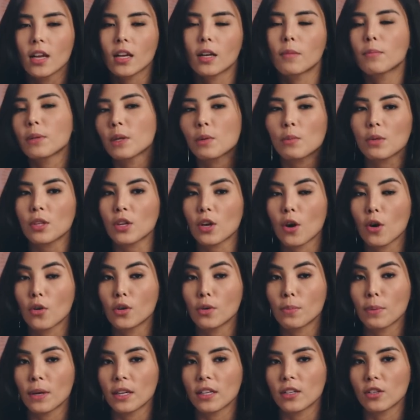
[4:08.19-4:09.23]
complete with
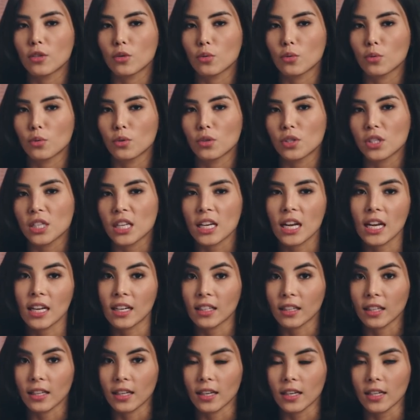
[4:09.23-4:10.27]
codependent tools and
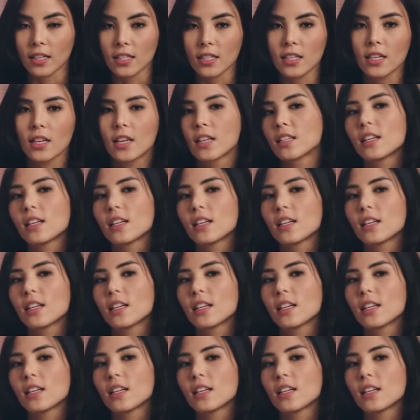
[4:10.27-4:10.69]
analytics